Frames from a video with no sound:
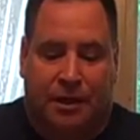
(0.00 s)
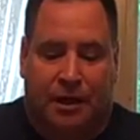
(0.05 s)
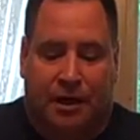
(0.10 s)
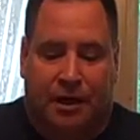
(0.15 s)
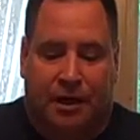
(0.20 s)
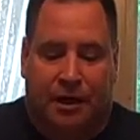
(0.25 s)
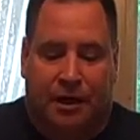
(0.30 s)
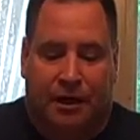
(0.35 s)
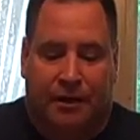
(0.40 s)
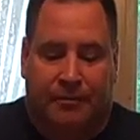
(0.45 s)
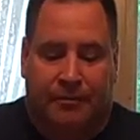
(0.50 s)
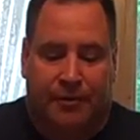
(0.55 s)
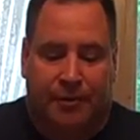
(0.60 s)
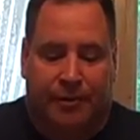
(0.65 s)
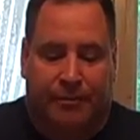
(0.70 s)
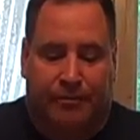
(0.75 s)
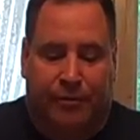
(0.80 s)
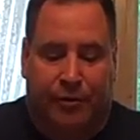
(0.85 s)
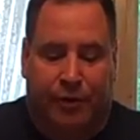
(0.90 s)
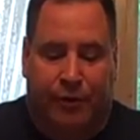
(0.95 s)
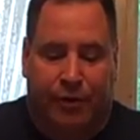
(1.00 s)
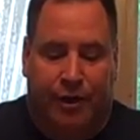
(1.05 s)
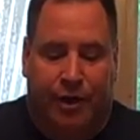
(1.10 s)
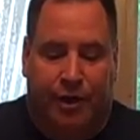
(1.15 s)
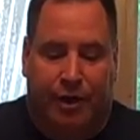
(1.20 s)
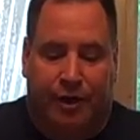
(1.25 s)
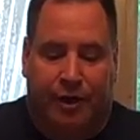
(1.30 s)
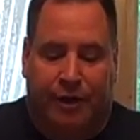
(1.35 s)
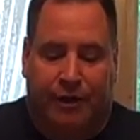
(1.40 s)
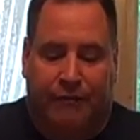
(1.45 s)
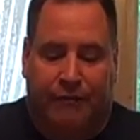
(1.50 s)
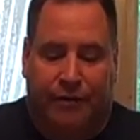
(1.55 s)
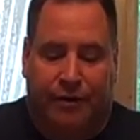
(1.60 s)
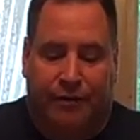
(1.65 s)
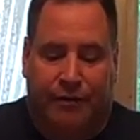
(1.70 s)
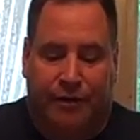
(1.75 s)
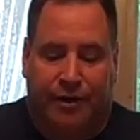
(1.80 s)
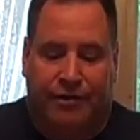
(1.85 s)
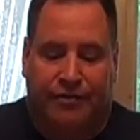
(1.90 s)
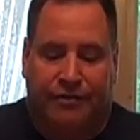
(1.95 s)
The employee of an
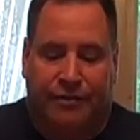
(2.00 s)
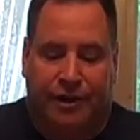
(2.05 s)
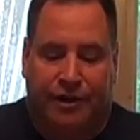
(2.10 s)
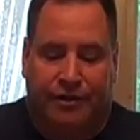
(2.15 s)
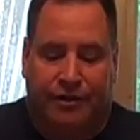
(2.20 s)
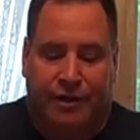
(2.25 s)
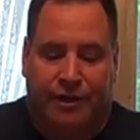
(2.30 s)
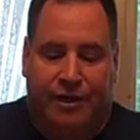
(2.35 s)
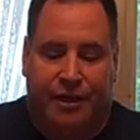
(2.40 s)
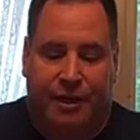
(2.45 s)
organization